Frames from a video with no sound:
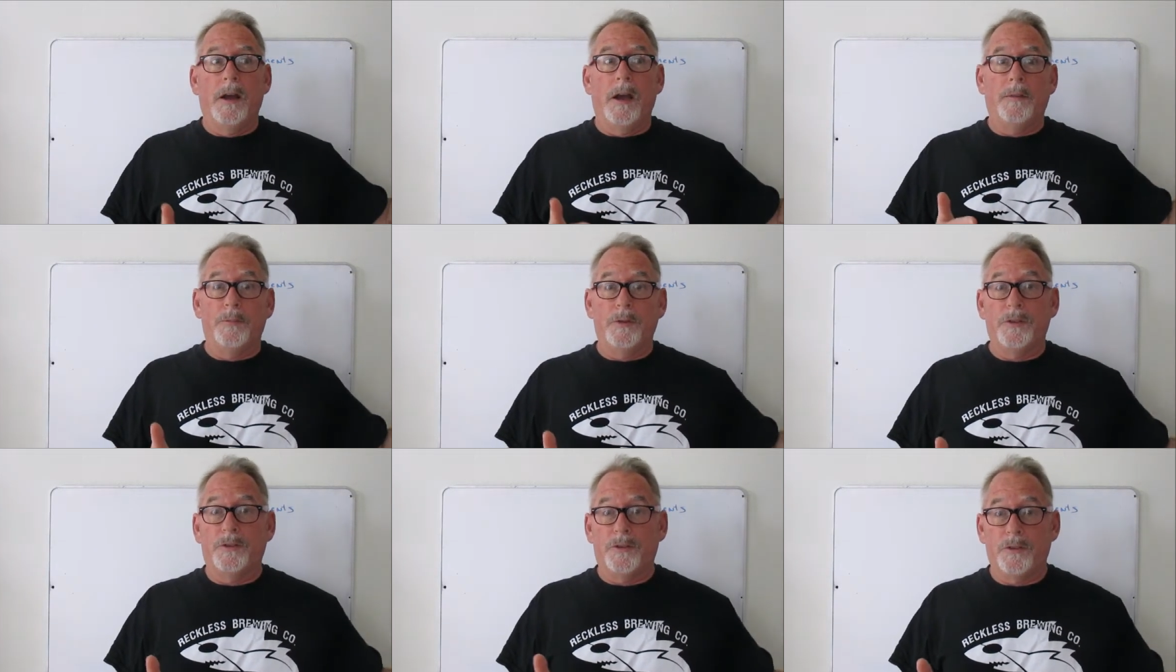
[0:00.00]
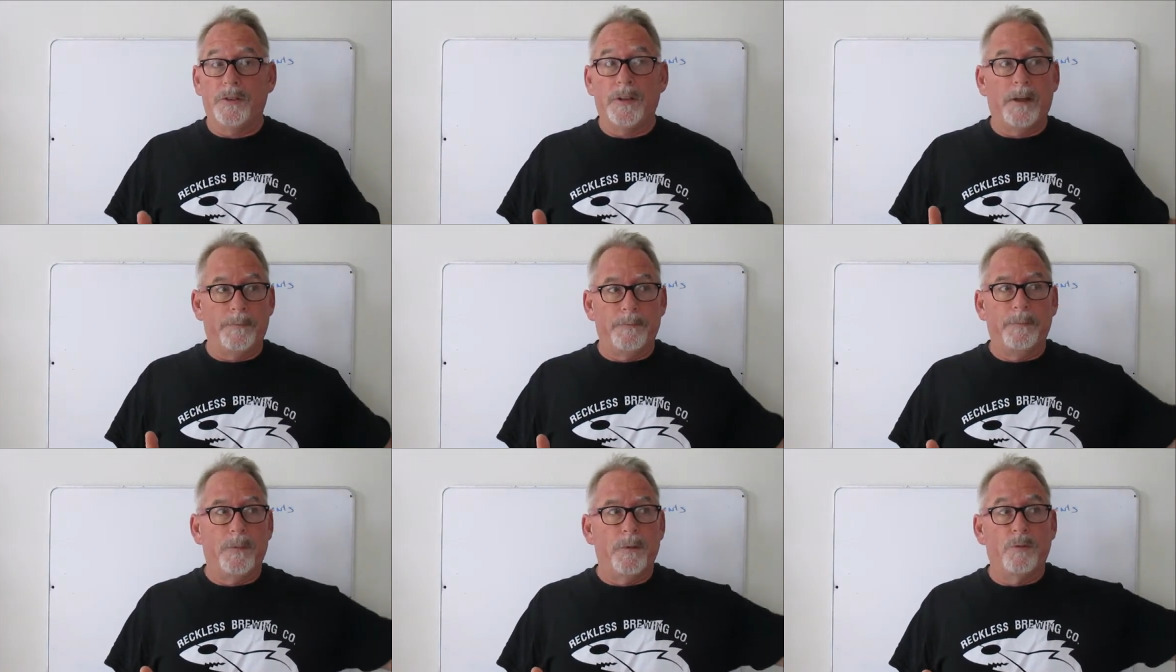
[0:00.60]
I'm pretty sure
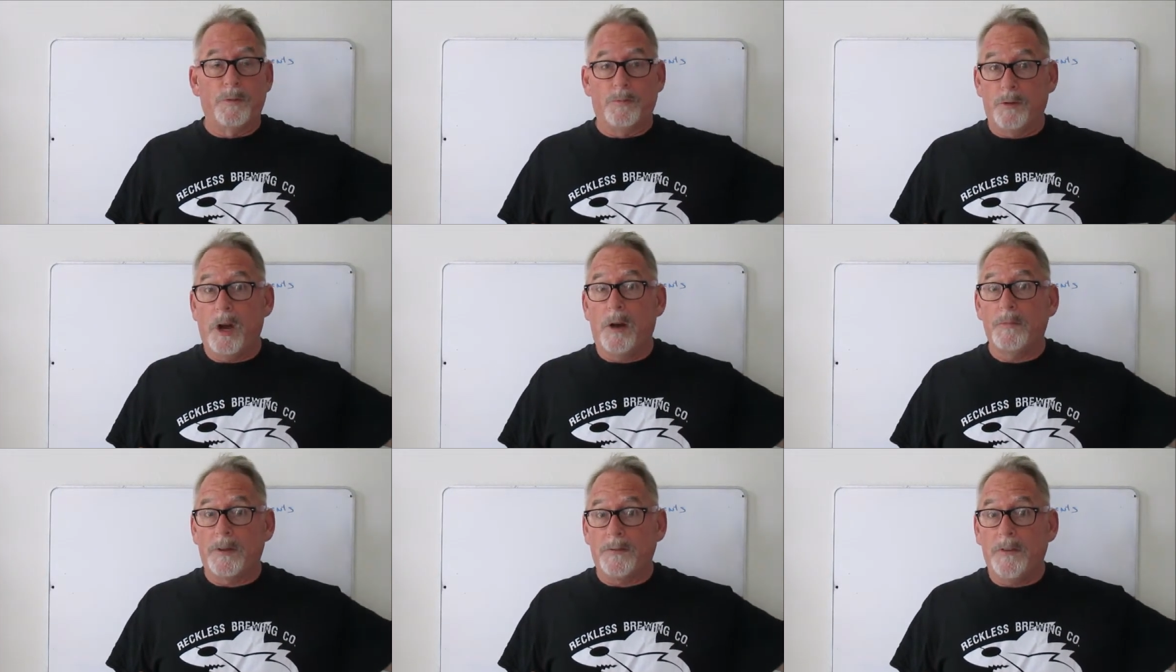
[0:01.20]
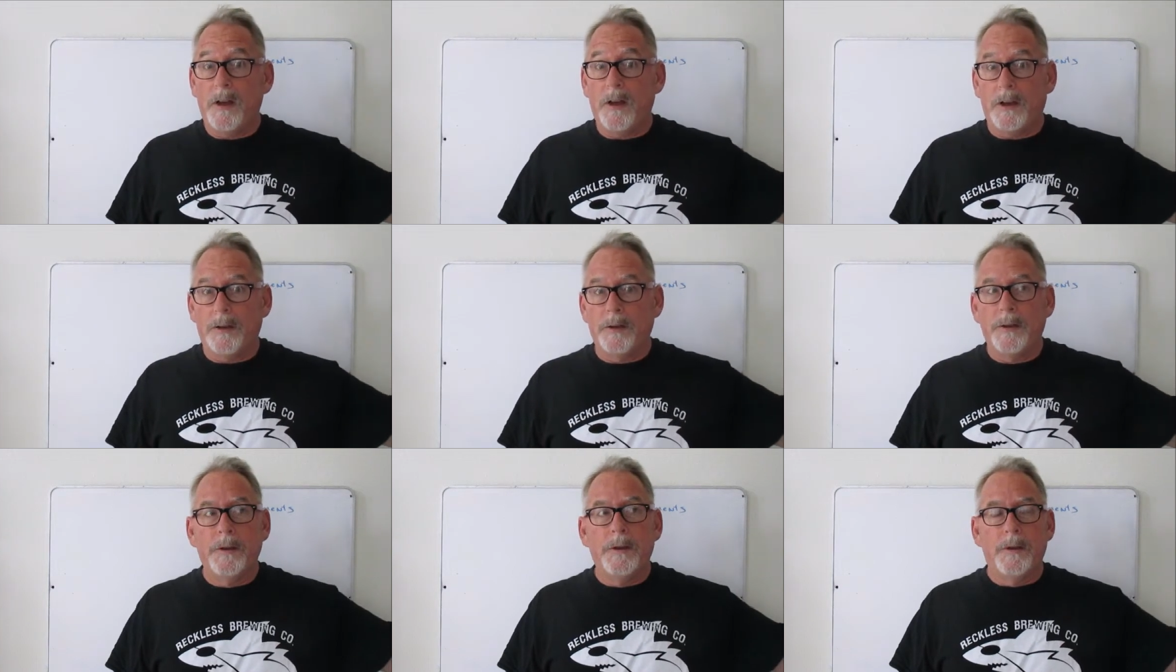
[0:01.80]
that we're probably
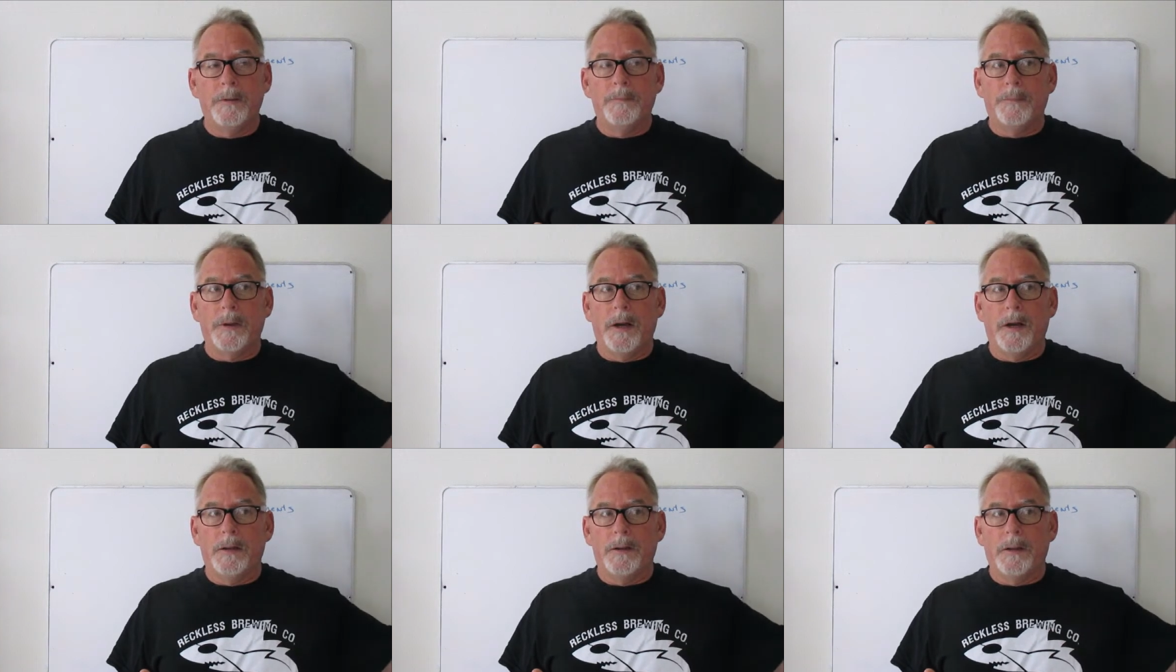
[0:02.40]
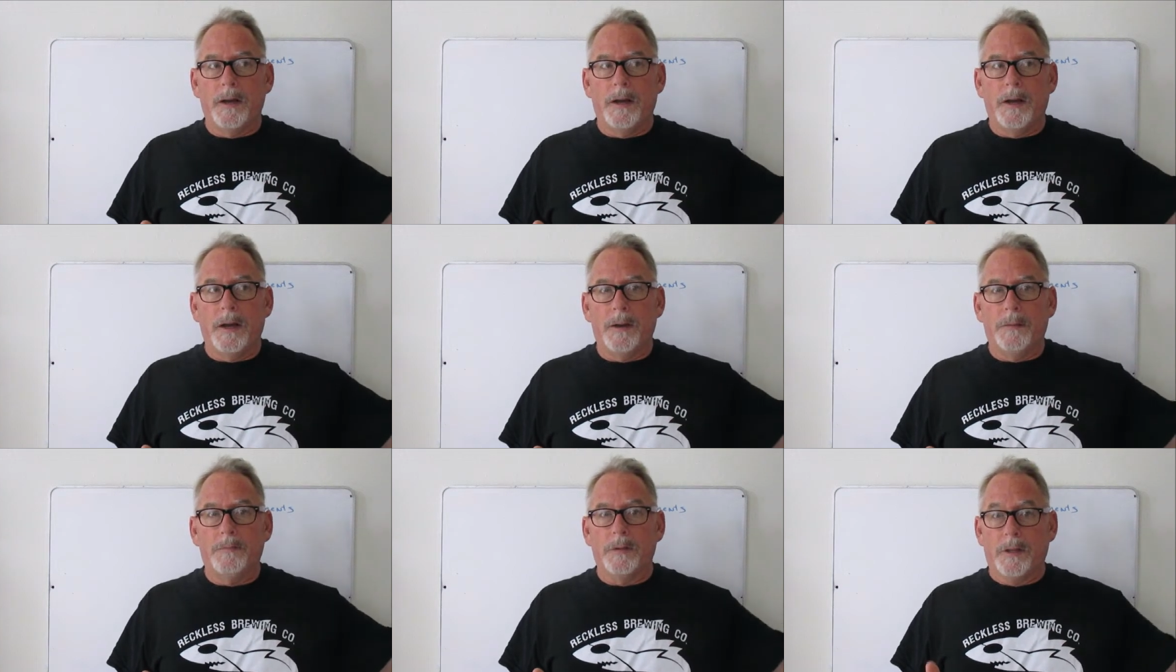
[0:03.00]
fine,
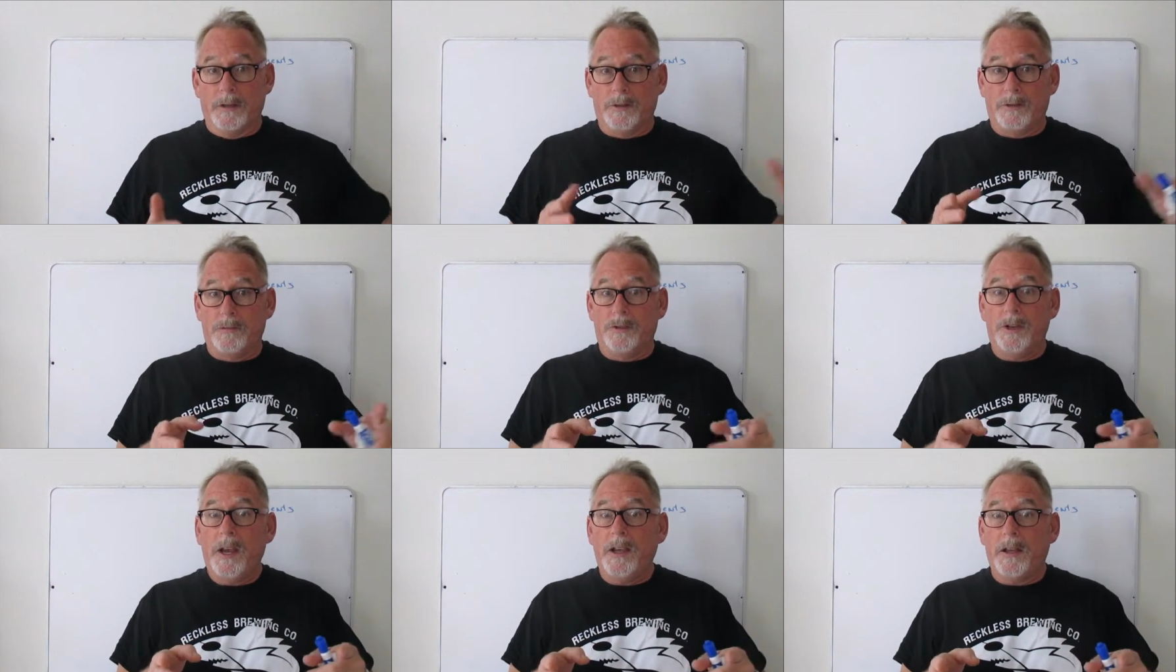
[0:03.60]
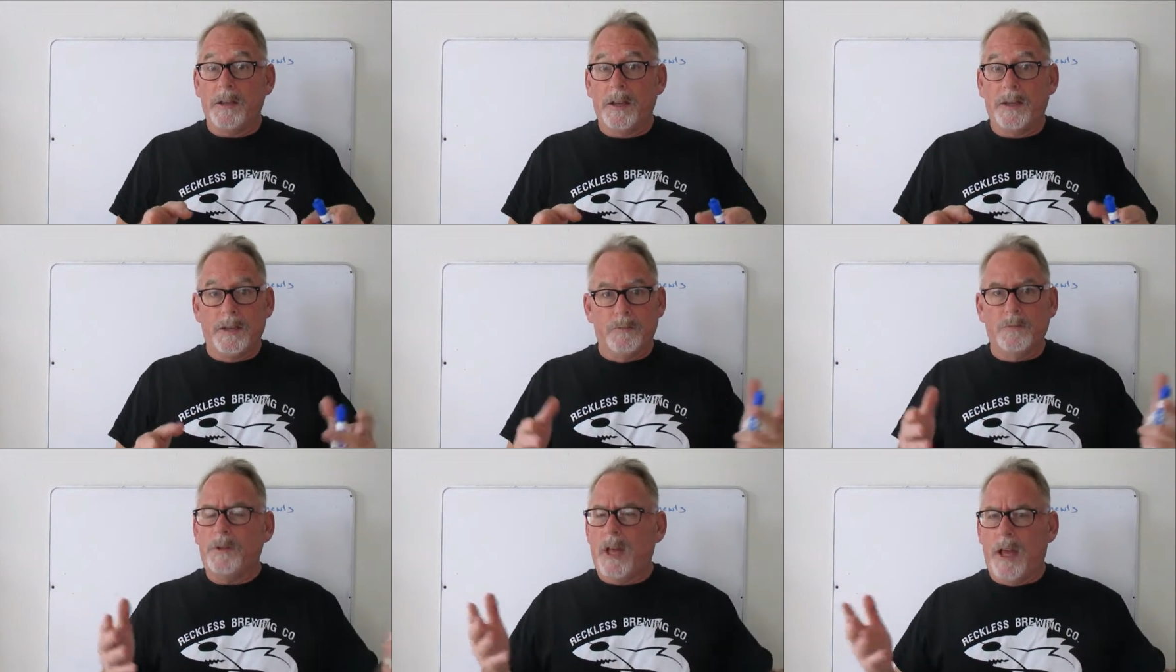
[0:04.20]
but let's check it, and
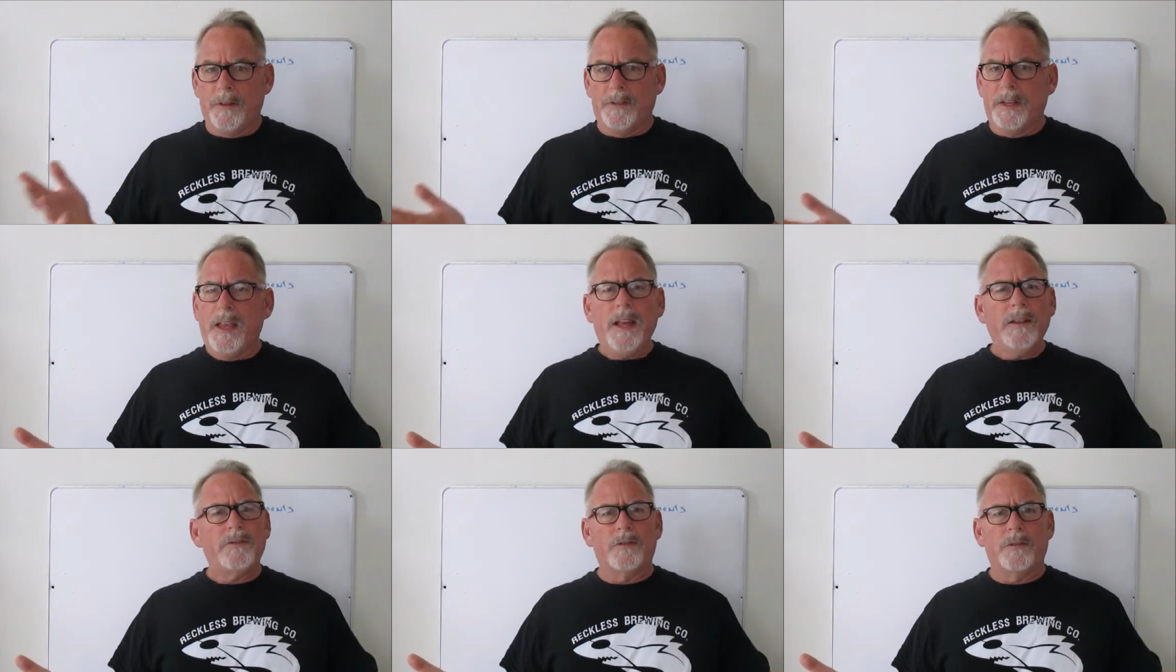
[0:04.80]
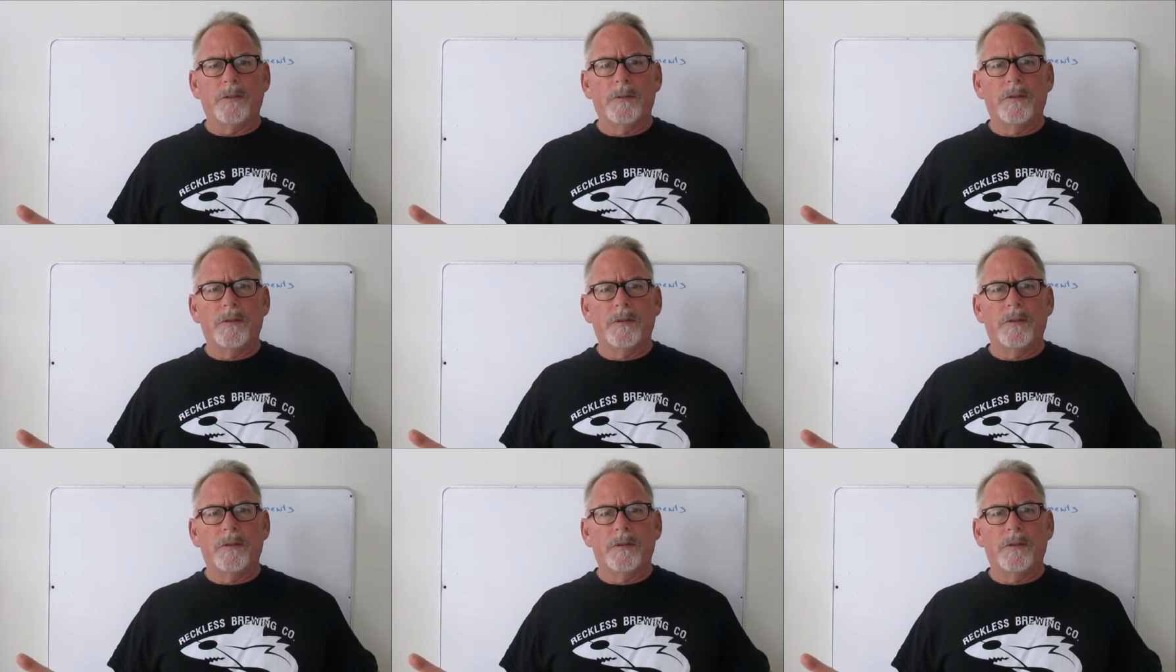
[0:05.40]
then we'll have the answer.